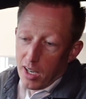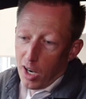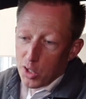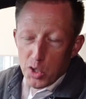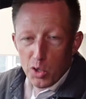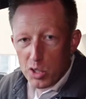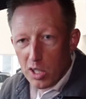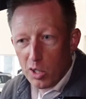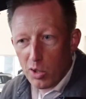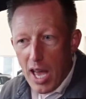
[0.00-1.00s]
Also, there's a
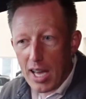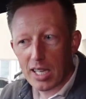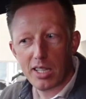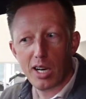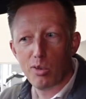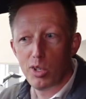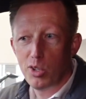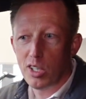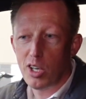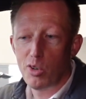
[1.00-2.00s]
little hack in there where
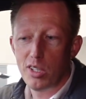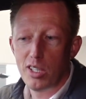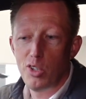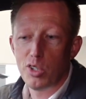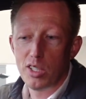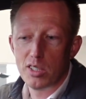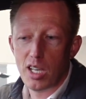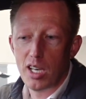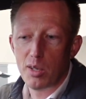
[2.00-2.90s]
you can go in and you can